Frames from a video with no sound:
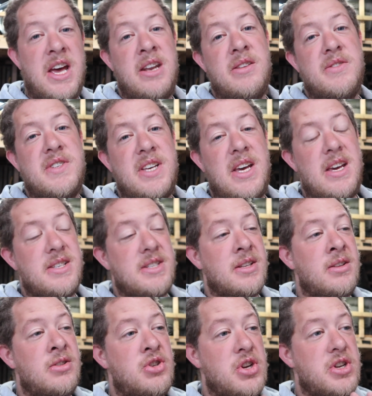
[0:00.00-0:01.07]
end of
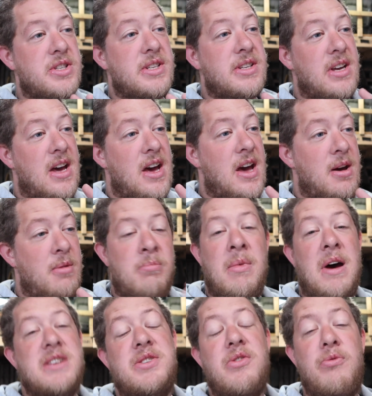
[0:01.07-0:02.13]
season, just
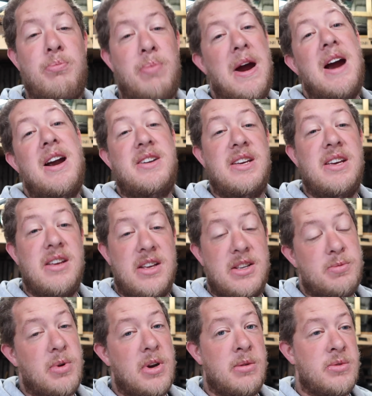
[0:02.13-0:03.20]
massive party
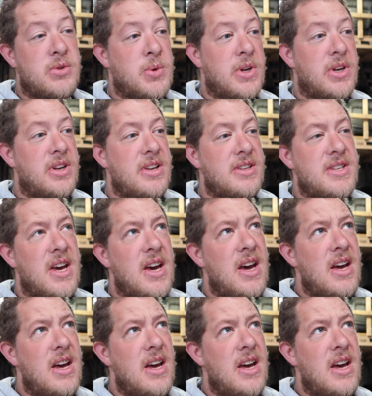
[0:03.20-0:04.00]
is pretty much what it is.